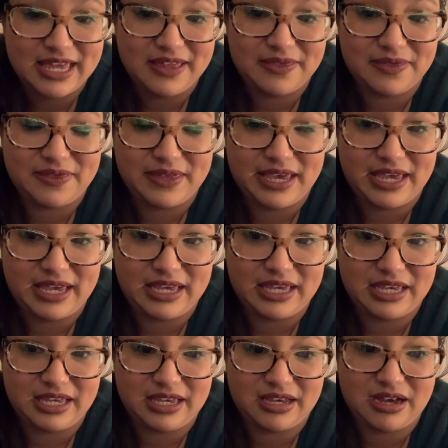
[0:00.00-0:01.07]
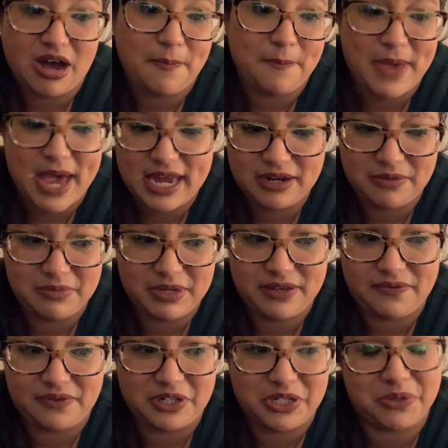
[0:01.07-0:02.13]
They got mad at me
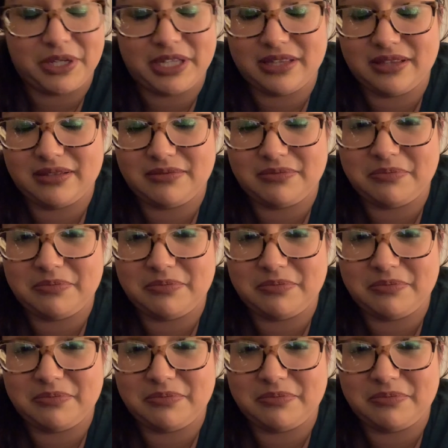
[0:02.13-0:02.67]
for doing